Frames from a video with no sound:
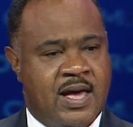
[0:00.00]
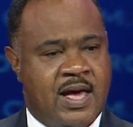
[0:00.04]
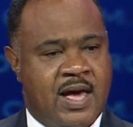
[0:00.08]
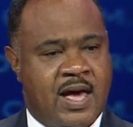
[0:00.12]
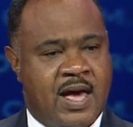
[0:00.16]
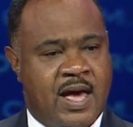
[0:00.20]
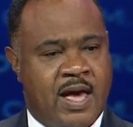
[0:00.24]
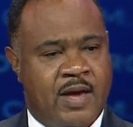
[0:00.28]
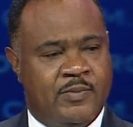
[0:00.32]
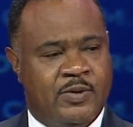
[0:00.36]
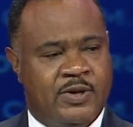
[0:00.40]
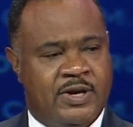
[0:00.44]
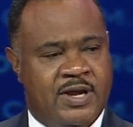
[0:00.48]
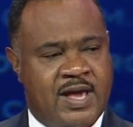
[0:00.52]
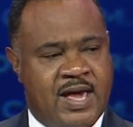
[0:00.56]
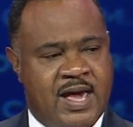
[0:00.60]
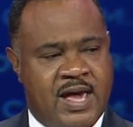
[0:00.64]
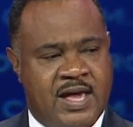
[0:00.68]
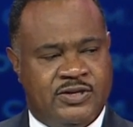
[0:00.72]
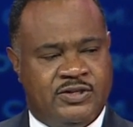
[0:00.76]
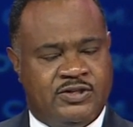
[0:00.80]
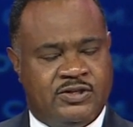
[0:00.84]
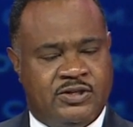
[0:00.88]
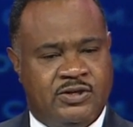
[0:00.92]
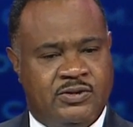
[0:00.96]
I'm going to
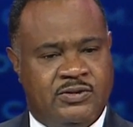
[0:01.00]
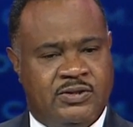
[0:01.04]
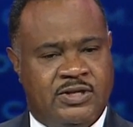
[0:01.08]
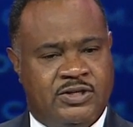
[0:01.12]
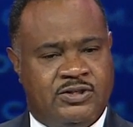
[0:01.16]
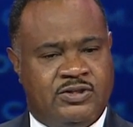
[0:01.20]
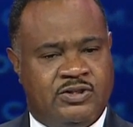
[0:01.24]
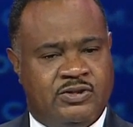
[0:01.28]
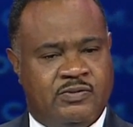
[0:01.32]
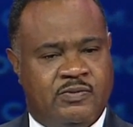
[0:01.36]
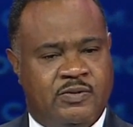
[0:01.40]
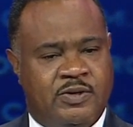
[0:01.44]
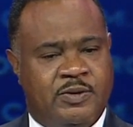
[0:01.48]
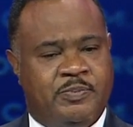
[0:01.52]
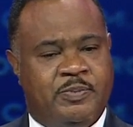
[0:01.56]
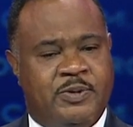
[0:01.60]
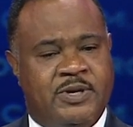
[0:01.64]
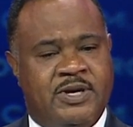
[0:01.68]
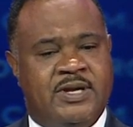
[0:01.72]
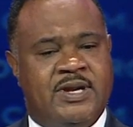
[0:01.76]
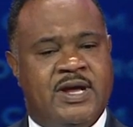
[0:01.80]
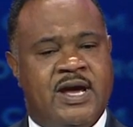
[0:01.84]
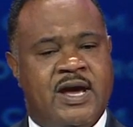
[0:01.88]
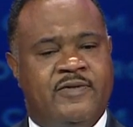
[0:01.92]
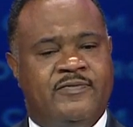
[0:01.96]
ask you that you
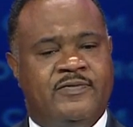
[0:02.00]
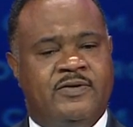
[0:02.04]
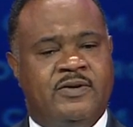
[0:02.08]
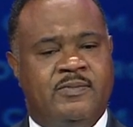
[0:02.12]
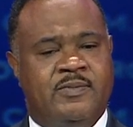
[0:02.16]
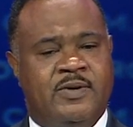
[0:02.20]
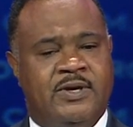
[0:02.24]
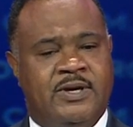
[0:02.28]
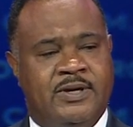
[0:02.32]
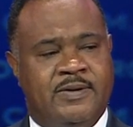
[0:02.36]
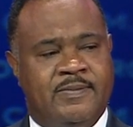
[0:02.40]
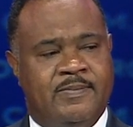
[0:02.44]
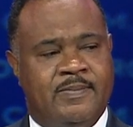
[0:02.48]
repeat after me.